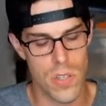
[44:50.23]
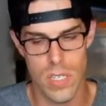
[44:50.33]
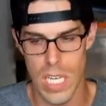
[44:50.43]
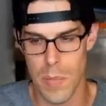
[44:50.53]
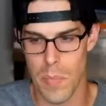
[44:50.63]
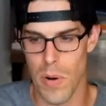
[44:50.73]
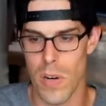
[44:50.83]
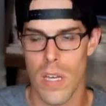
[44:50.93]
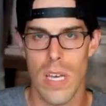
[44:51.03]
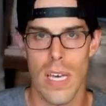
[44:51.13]
so you can take them
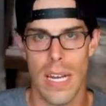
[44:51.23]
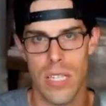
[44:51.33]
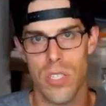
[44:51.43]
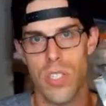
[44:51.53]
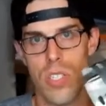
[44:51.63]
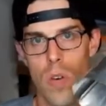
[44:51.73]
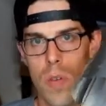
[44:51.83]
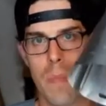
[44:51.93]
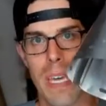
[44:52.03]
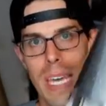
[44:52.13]
apart and actually stow
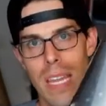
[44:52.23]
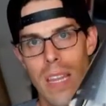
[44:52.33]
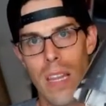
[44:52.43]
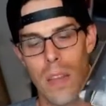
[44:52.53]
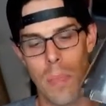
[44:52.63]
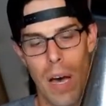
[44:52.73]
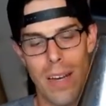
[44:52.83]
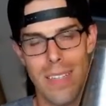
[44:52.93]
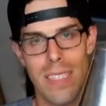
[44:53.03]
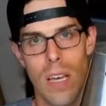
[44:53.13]
them in the
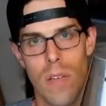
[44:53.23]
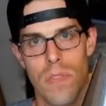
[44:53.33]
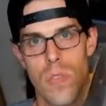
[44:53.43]
pot itself,